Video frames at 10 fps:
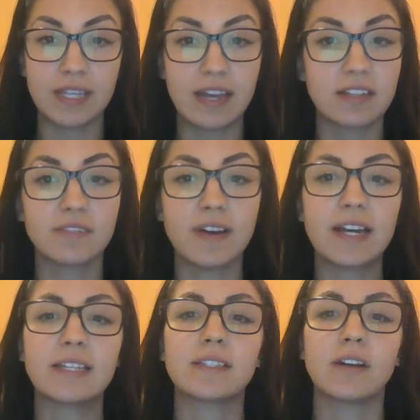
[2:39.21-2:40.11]

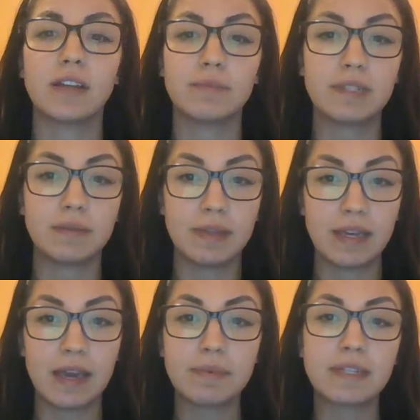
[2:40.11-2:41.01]
satisfies our
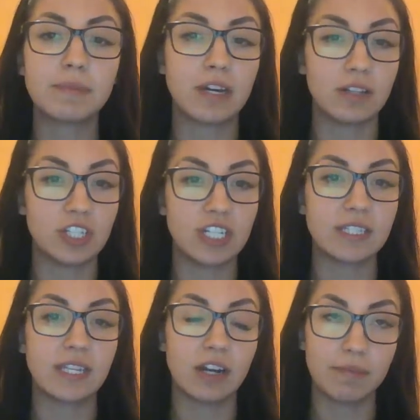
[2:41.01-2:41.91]

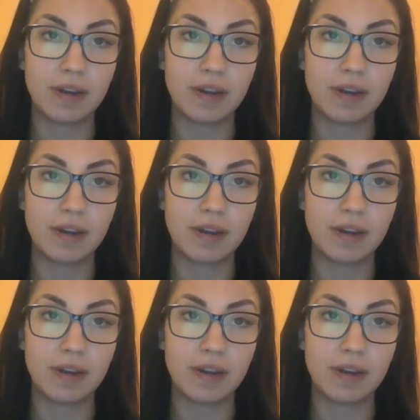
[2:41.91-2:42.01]
epidemiologists and our